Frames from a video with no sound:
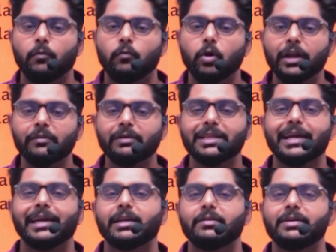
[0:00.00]
Whatever
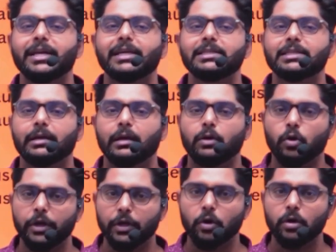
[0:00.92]
the activity is
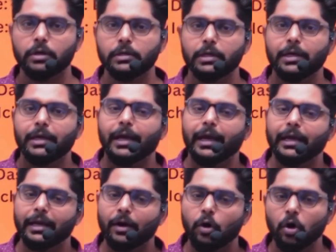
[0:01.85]
going on,
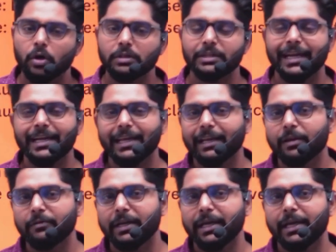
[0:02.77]
and on that
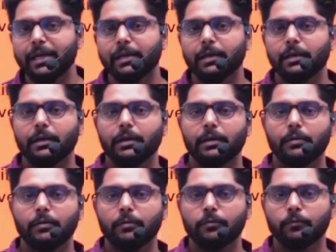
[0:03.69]
activity,
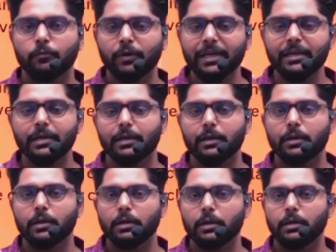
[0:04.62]
one
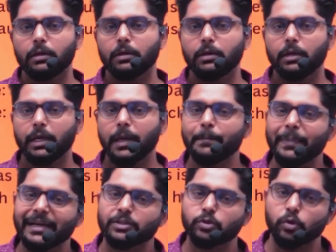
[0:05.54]

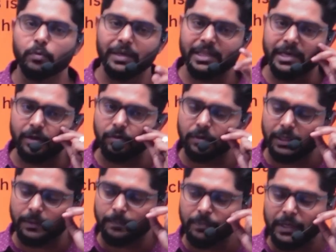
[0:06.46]
impact should be there
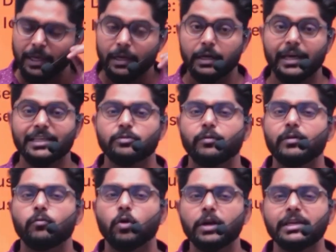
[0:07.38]
only. Next
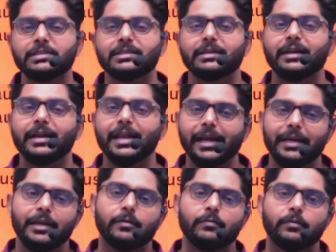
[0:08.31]
one, what is
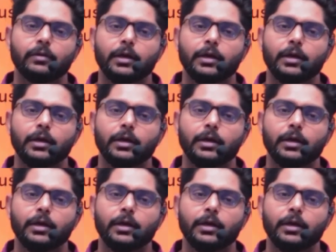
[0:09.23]
dative?